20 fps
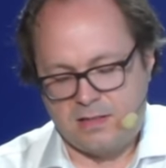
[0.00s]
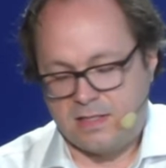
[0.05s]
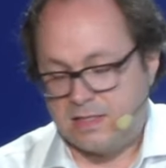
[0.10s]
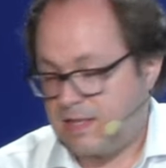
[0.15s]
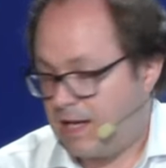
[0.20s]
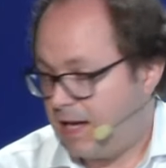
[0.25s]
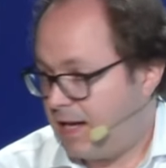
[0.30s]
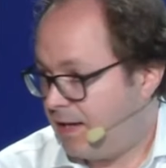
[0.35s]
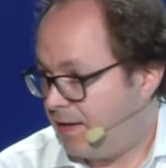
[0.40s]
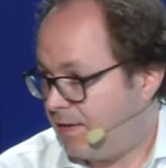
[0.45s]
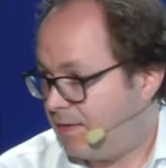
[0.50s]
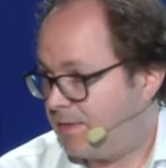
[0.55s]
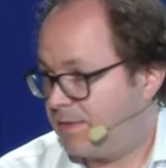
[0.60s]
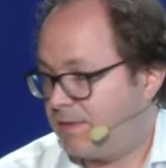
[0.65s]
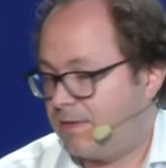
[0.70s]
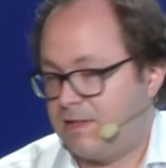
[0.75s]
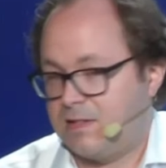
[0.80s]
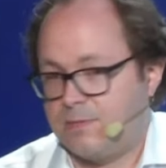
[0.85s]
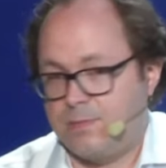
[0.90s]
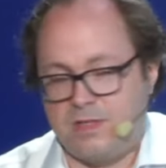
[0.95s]

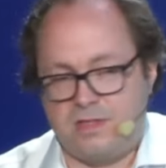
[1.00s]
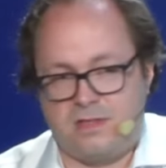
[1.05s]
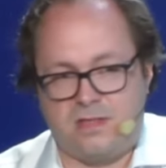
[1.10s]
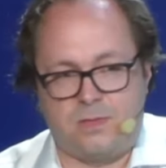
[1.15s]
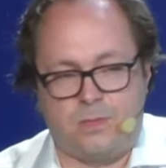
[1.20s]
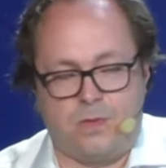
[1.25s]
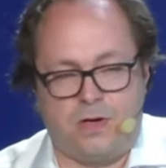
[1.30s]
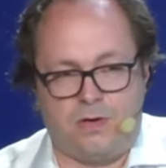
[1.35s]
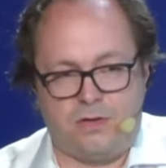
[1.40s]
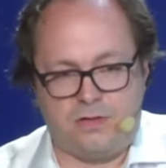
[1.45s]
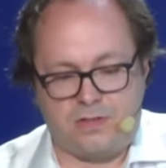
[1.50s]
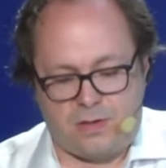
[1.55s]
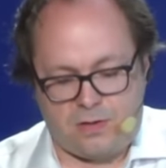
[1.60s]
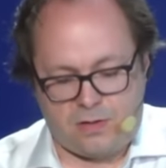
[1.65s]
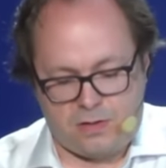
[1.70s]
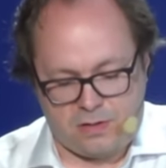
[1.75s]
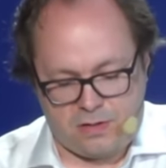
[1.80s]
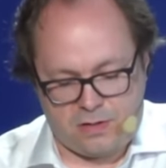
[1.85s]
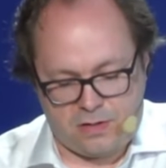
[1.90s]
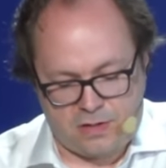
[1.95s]
designs, these business models
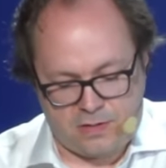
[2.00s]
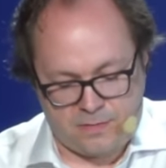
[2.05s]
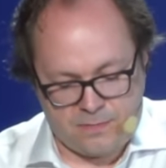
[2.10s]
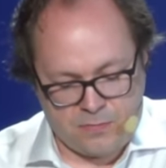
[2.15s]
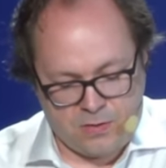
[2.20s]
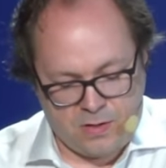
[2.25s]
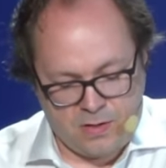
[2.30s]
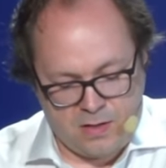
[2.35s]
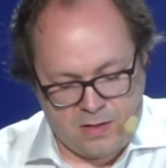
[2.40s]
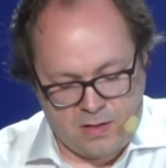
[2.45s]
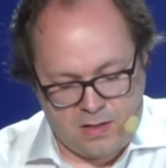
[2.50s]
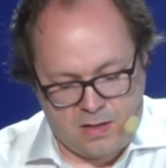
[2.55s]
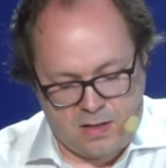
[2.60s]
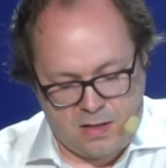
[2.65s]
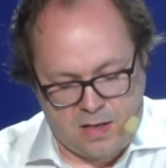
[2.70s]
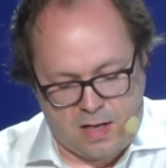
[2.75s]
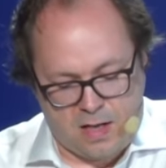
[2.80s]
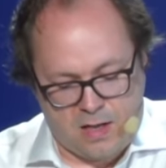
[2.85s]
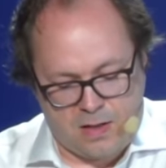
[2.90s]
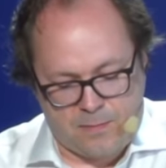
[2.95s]
are clearer.
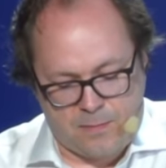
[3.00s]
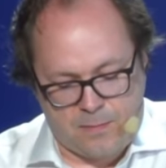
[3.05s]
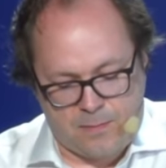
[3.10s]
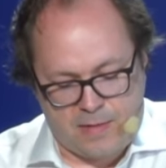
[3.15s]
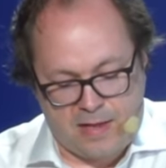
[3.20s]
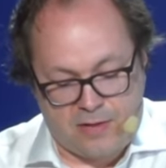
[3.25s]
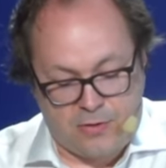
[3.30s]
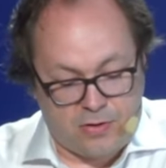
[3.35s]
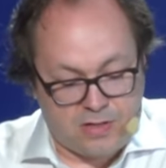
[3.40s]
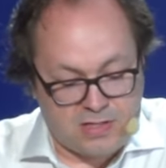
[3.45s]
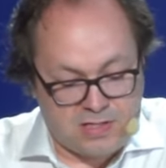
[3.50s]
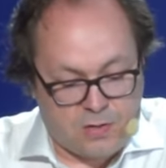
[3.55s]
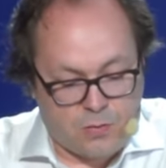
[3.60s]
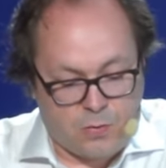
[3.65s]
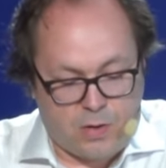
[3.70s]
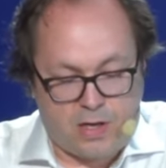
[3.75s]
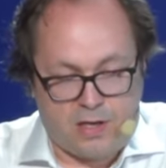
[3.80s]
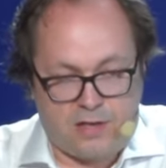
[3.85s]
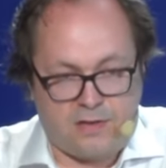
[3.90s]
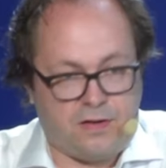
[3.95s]
And there is an
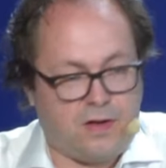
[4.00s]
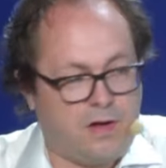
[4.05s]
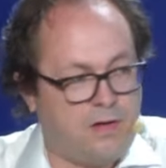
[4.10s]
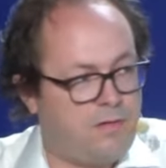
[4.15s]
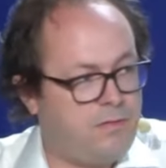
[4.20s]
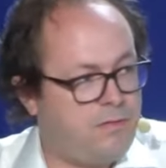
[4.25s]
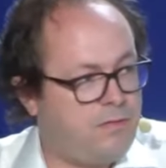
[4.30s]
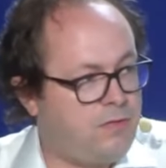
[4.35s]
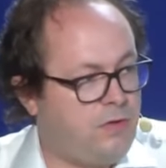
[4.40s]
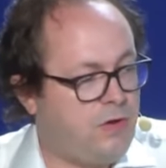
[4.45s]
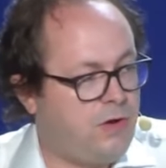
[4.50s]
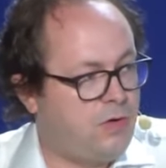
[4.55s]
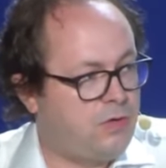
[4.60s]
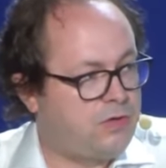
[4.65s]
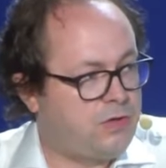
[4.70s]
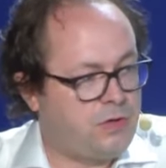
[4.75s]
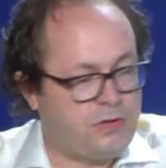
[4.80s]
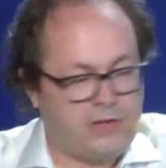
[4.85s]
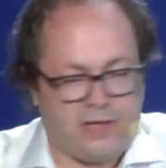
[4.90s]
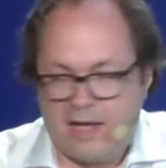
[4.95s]
awareness of, you
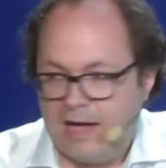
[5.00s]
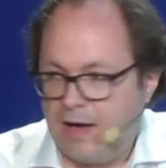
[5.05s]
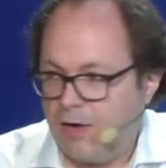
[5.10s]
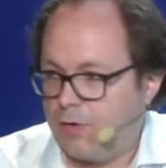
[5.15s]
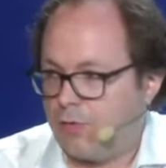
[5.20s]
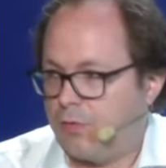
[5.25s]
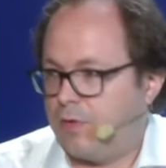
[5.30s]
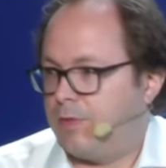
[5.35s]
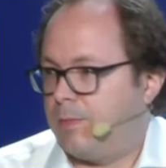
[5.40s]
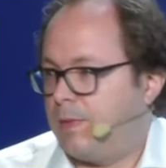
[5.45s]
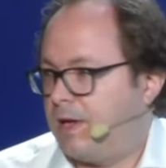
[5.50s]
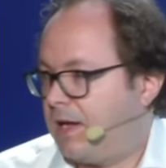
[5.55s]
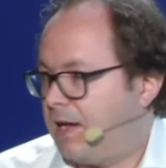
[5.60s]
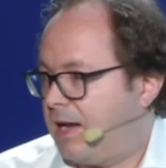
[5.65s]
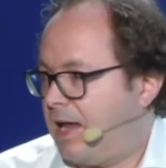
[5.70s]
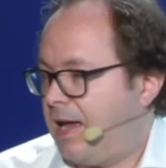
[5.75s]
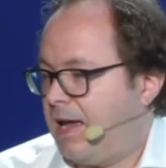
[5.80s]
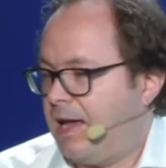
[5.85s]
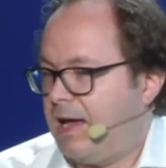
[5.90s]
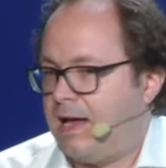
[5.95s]
know, certainly
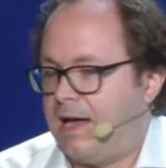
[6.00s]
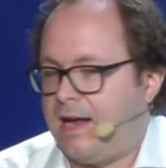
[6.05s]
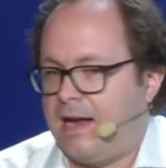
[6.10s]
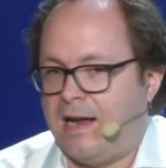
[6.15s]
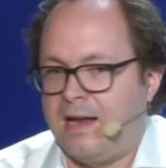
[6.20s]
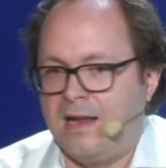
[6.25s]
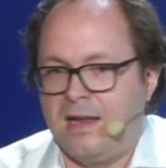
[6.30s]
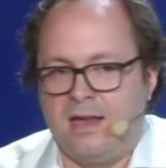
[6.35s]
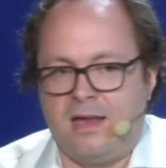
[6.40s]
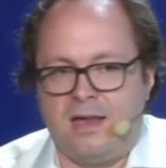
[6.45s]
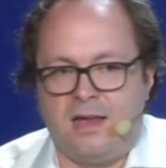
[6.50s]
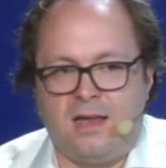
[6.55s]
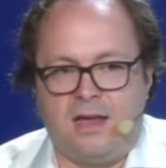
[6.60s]
algorithmic and AI,